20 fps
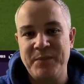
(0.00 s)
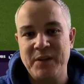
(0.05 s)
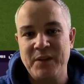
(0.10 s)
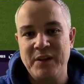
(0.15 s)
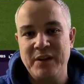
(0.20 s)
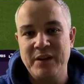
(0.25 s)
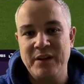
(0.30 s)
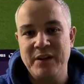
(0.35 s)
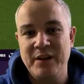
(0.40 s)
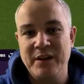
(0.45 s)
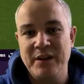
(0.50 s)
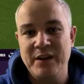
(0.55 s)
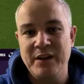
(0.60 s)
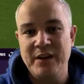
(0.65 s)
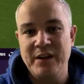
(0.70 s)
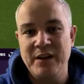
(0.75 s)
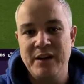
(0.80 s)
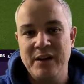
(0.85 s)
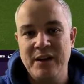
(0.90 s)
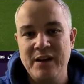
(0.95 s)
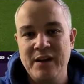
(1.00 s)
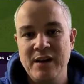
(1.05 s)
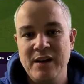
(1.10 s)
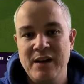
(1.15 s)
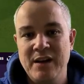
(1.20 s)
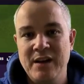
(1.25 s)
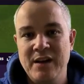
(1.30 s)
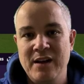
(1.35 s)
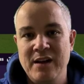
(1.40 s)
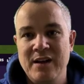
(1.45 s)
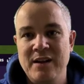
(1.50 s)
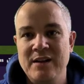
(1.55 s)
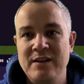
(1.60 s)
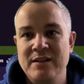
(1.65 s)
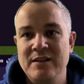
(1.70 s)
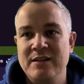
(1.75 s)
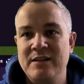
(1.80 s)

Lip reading: (silence)